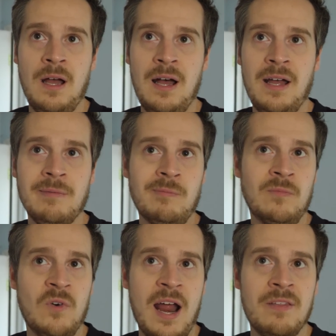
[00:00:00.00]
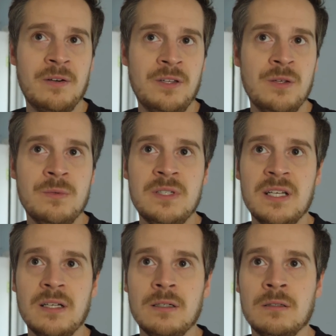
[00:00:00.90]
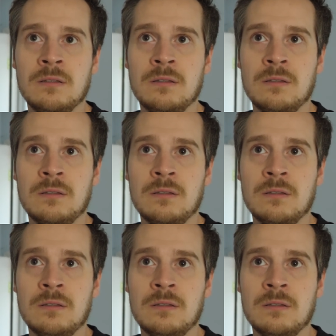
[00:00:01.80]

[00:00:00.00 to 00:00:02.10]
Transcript: I'd rather you didn't.